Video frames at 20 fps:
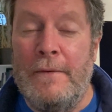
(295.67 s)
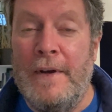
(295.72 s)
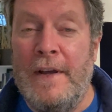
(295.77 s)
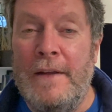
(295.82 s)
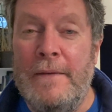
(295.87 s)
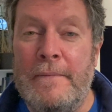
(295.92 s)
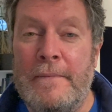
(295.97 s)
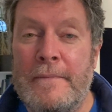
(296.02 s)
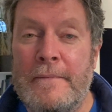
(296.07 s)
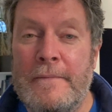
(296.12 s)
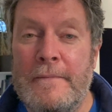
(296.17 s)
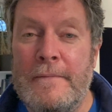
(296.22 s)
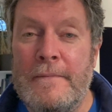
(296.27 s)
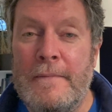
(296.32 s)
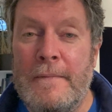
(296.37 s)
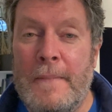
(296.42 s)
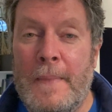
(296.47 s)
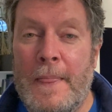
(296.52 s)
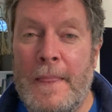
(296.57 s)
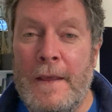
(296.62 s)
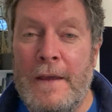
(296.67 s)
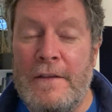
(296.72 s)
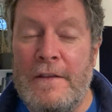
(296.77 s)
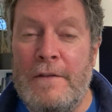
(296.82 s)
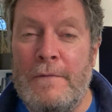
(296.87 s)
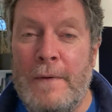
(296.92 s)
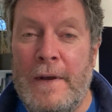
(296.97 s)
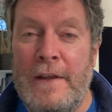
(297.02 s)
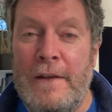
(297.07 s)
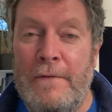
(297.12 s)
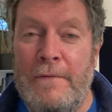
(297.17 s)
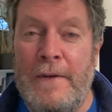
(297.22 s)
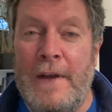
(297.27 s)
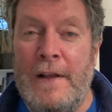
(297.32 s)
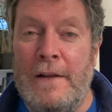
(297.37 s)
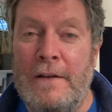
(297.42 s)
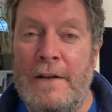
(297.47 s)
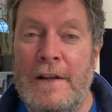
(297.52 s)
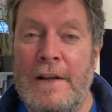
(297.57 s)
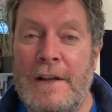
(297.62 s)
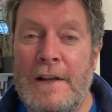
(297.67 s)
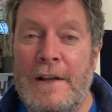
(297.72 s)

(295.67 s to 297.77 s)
way. This is why you fail.